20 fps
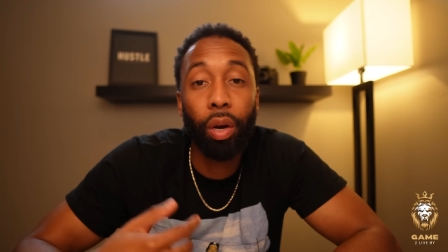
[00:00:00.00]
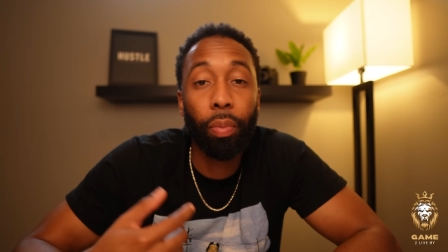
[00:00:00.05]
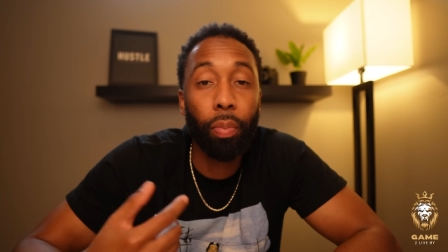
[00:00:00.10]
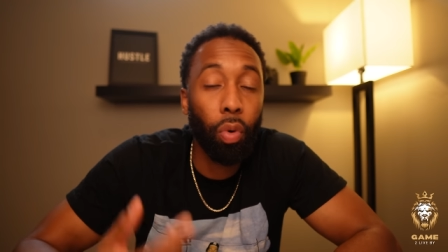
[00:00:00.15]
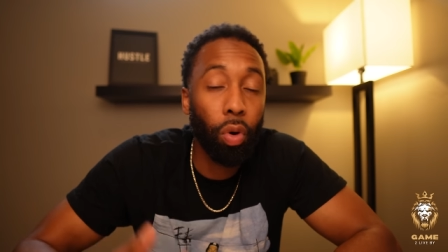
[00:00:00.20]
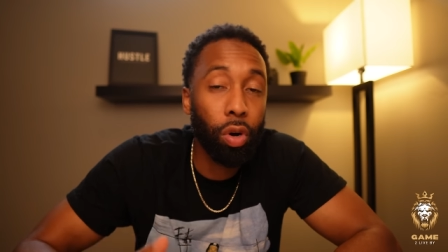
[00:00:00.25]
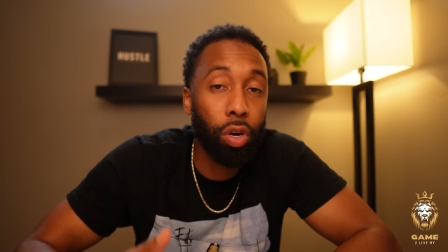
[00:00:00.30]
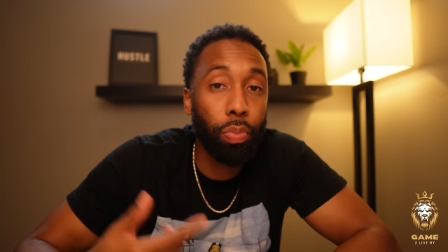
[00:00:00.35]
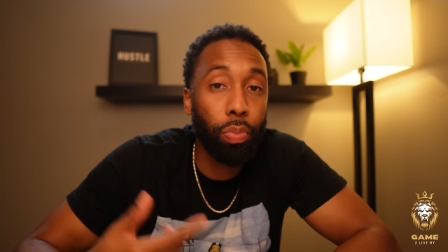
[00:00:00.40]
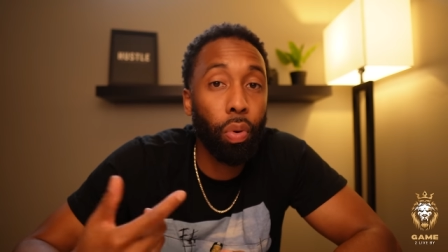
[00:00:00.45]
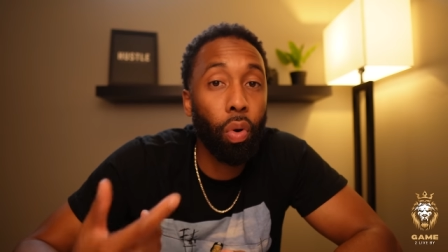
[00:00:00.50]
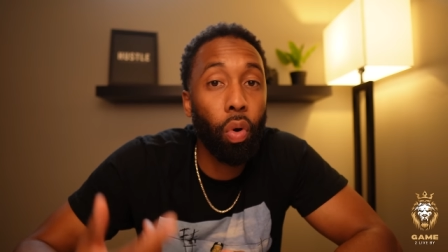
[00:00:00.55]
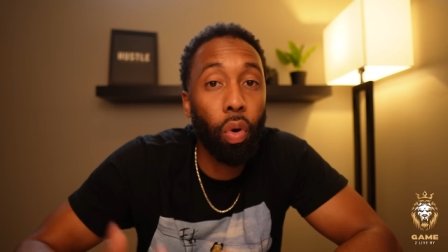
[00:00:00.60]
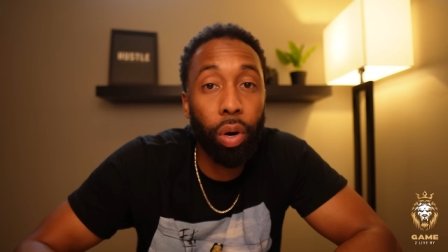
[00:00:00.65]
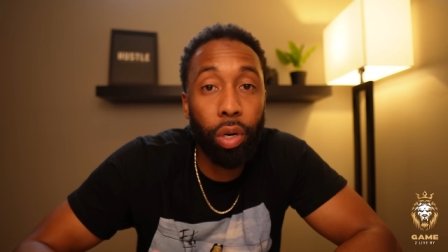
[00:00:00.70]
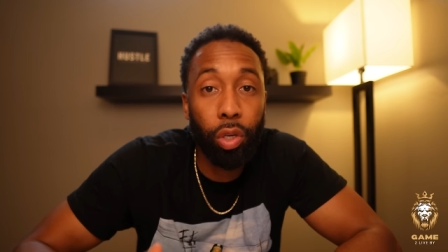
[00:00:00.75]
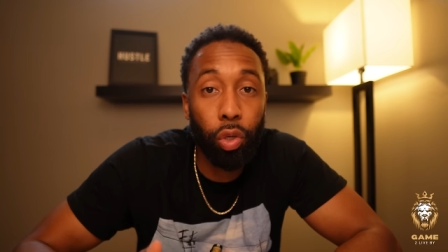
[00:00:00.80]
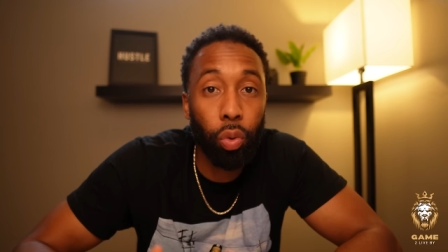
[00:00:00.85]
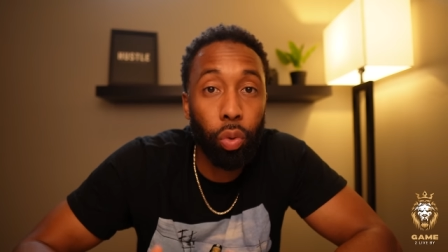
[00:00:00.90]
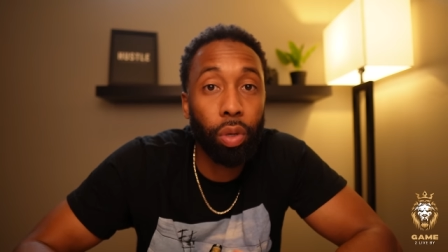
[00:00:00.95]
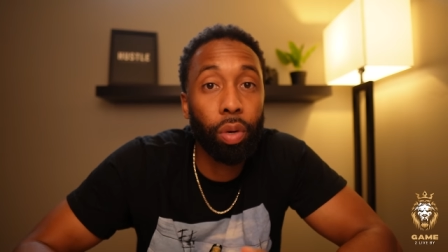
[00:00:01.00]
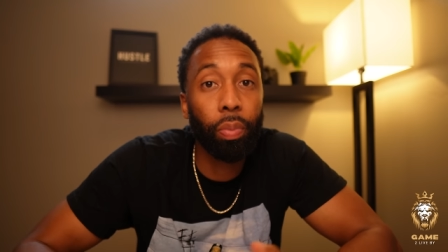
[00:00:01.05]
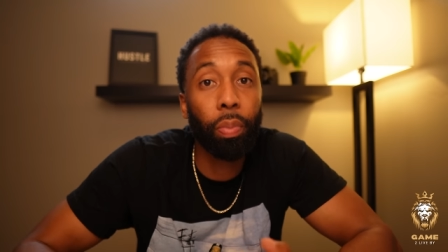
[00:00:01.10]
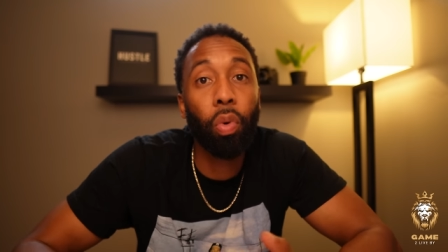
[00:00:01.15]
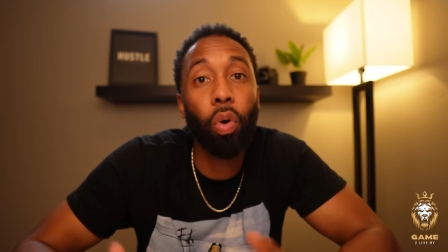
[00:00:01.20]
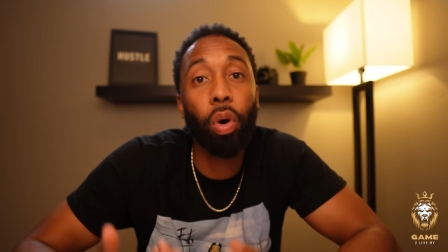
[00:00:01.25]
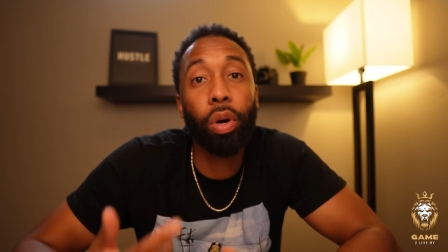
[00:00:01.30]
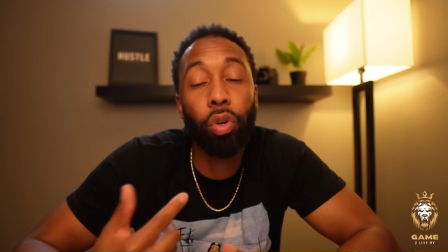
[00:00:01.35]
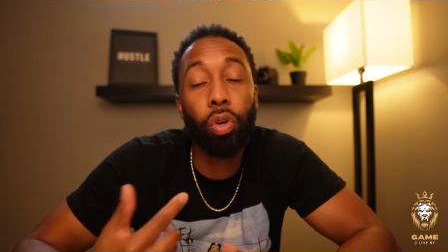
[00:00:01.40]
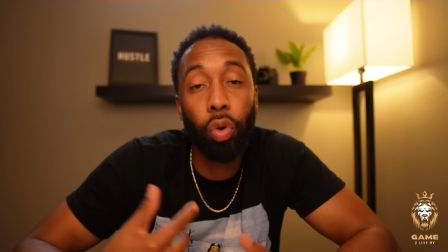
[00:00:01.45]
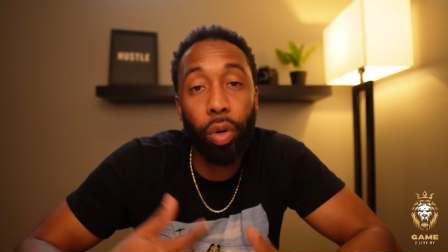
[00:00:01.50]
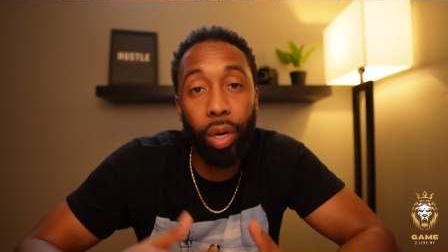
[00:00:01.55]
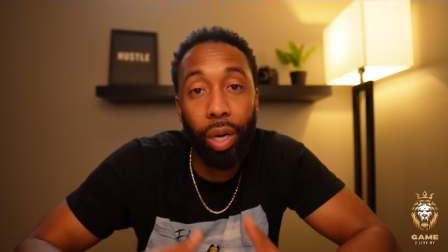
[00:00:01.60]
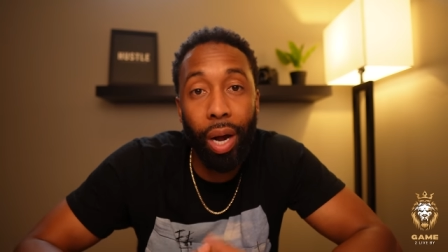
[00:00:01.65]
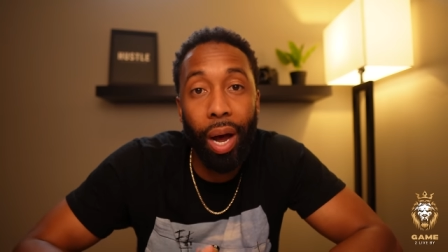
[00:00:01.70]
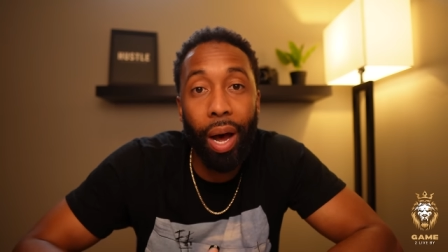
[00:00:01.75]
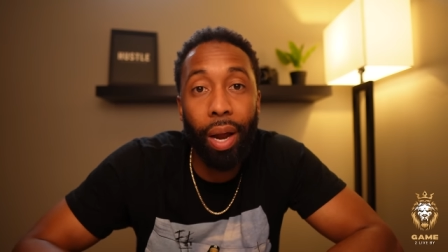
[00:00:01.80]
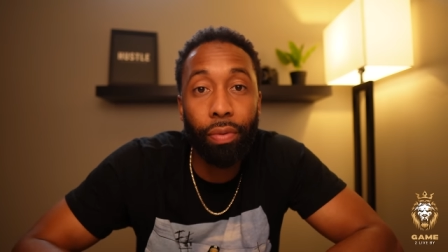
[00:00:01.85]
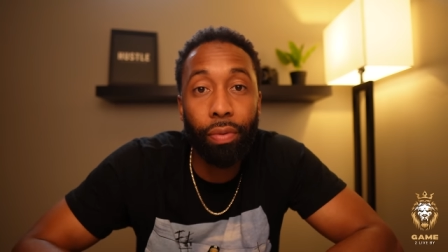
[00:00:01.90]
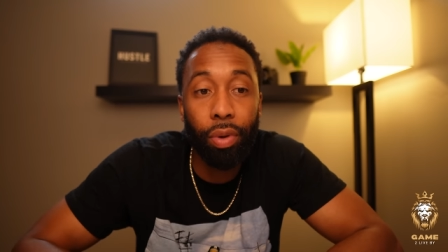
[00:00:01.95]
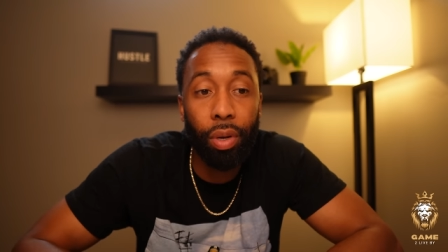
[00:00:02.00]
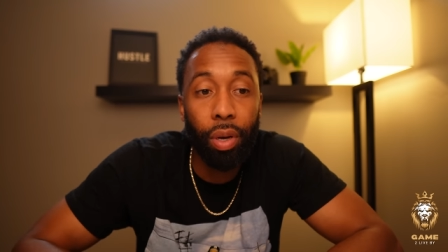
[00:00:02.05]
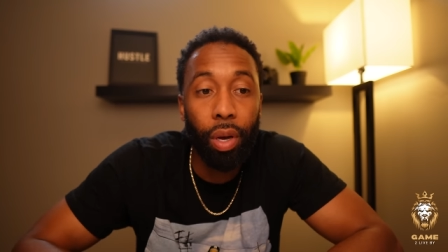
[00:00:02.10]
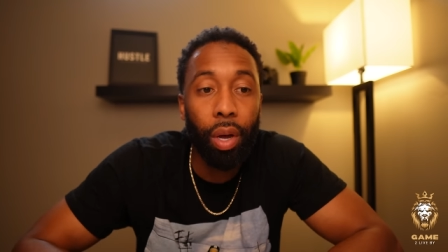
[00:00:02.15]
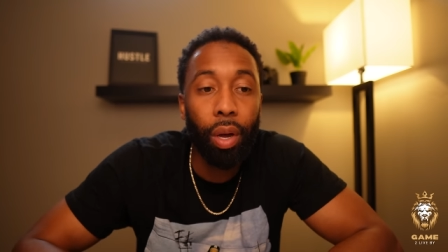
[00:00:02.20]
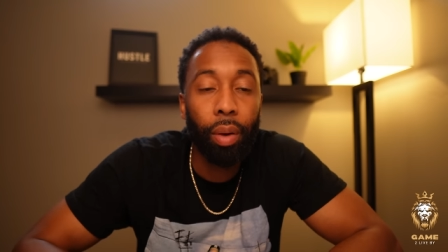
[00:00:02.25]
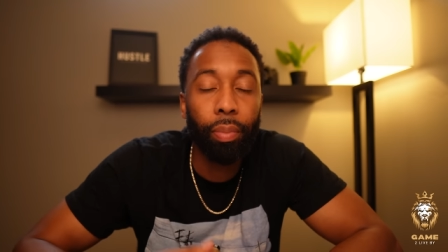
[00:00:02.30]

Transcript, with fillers: the more you pour into it, the more you'll get out of it.